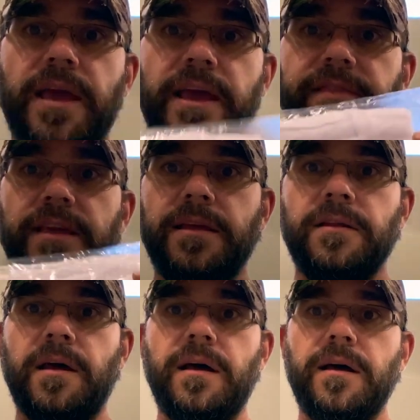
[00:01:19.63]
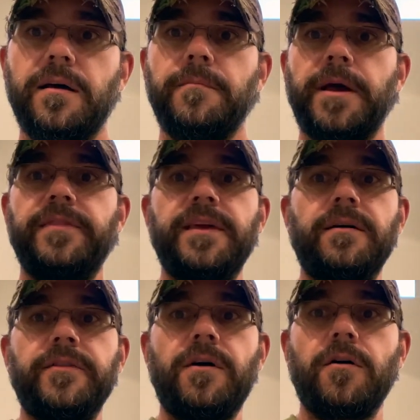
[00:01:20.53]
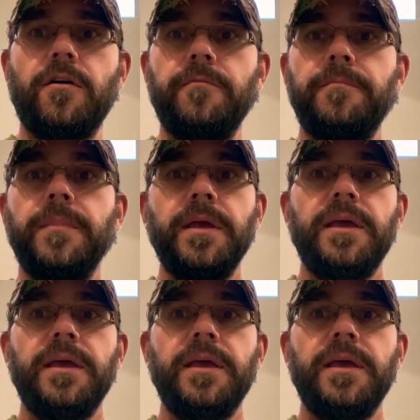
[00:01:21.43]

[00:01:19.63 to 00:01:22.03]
And then um, I think on the arm,